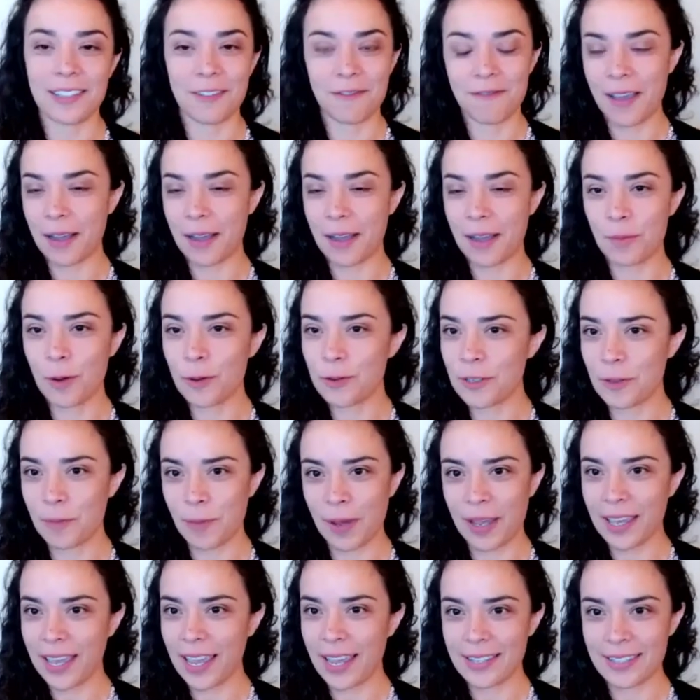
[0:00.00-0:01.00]
In fact, most of
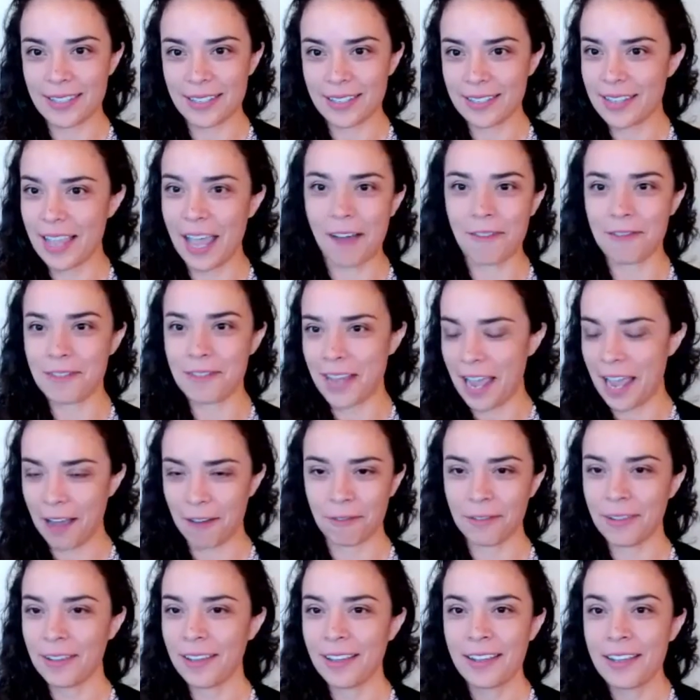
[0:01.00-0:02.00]
my cases have to
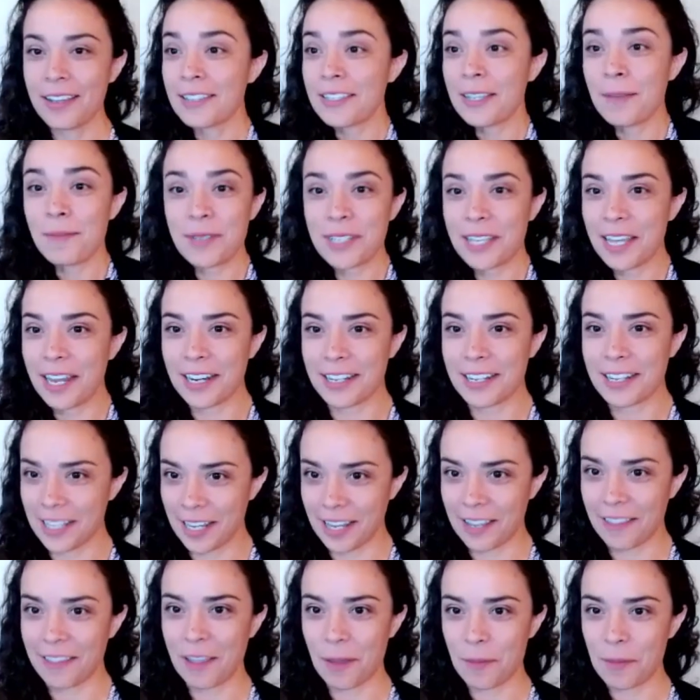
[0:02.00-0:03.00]
have some THC
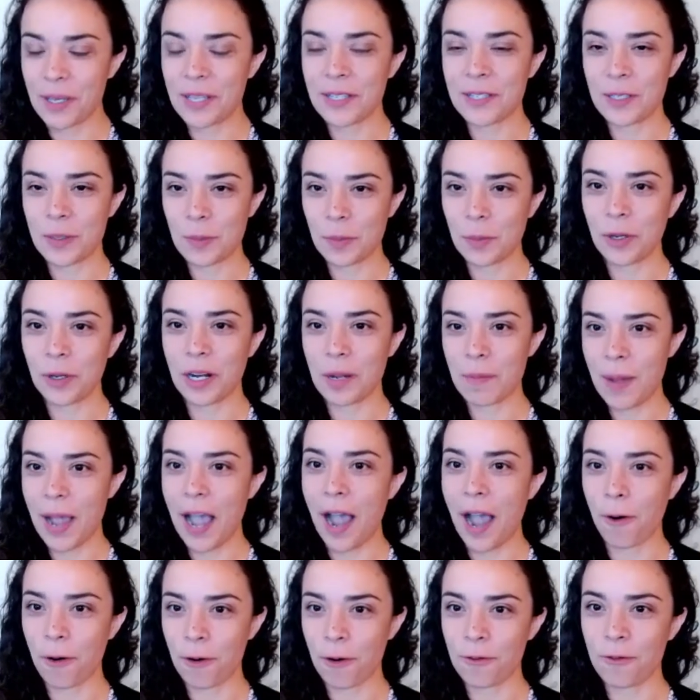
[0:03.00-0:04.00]
in them because it's a pretty
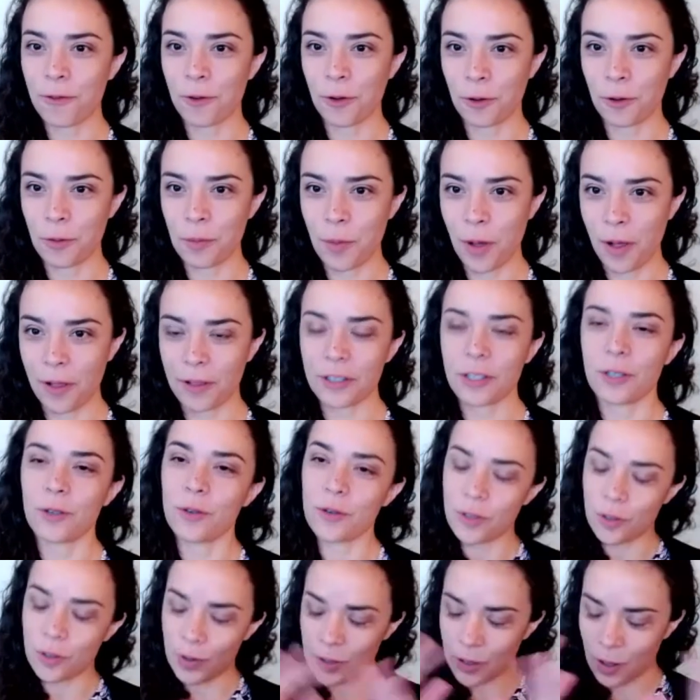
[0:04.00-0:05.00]
powerful molecule.
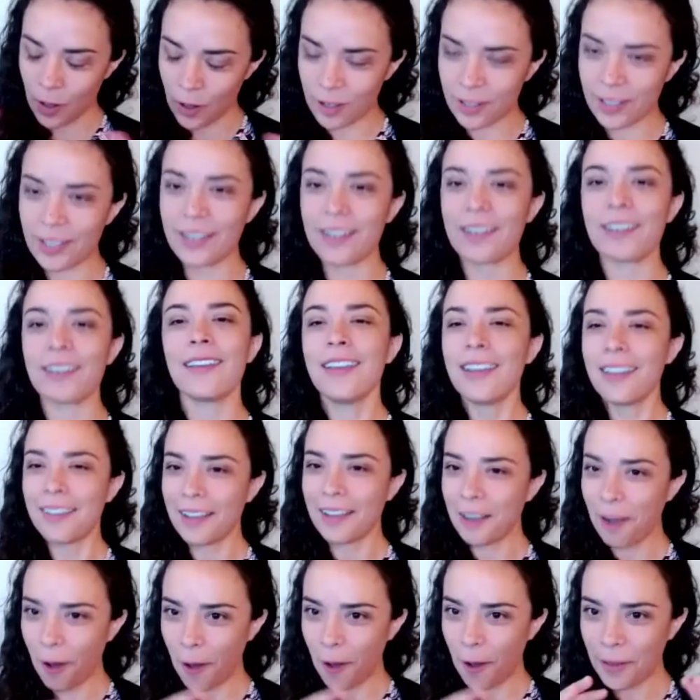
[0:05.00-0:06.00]
So it's all in,
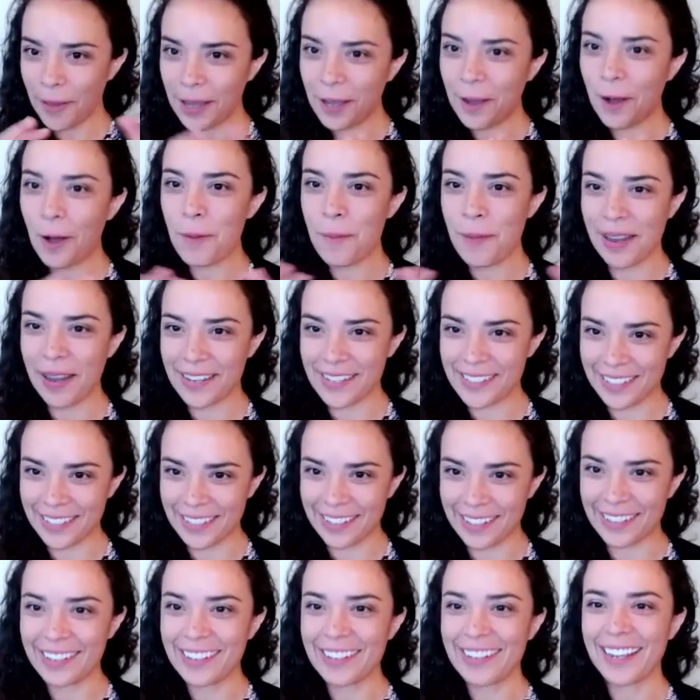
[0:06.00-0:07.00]
like all
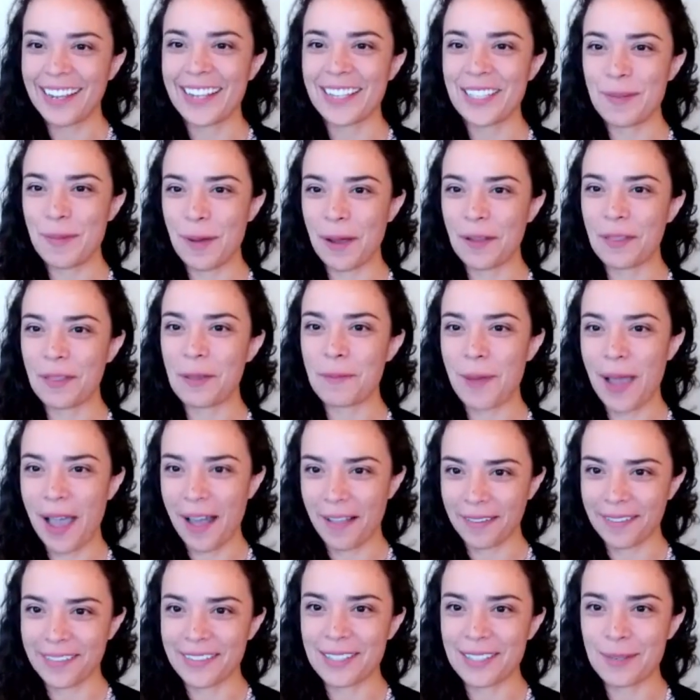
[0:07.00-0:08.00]
medicine, it's about the
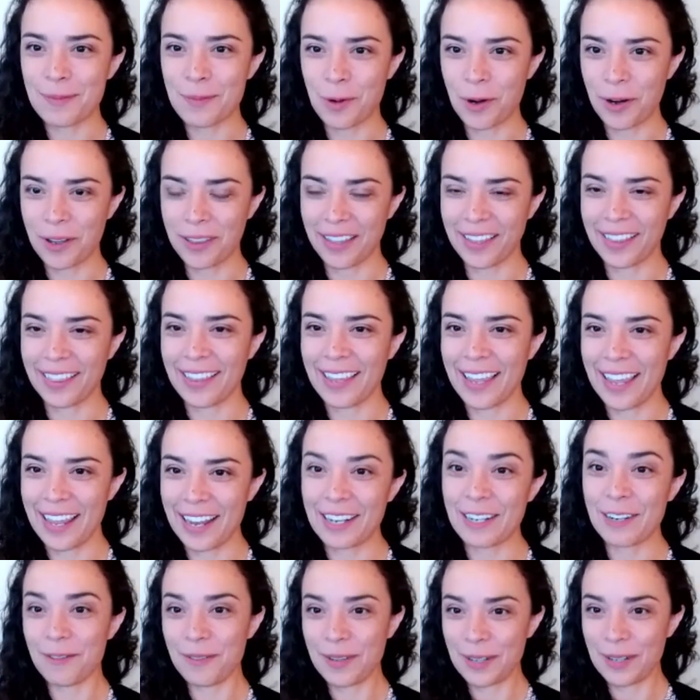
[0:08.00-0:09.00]
balance more than the
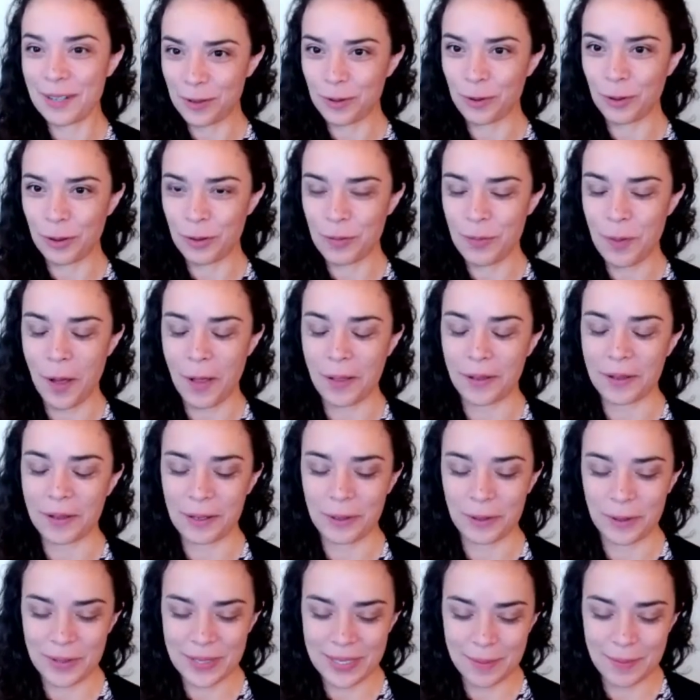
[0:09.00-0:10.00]
individual
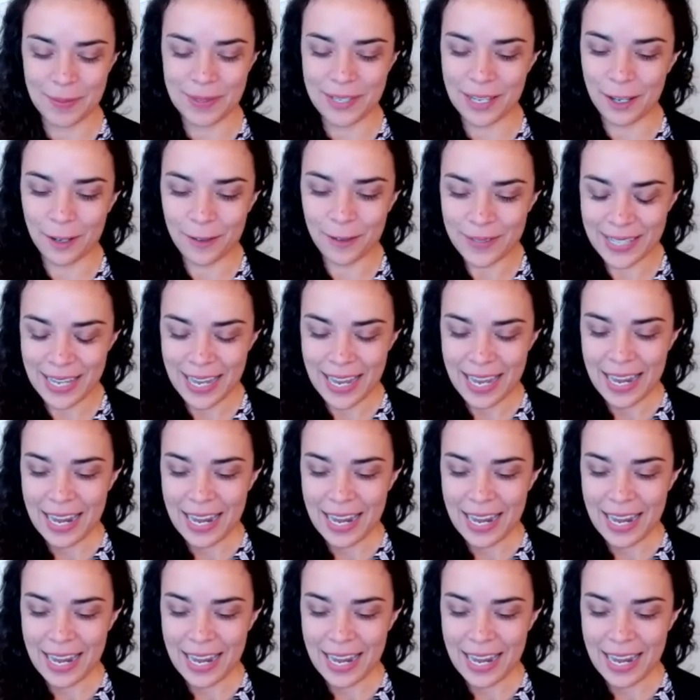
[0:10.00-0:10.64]
molecules themselves.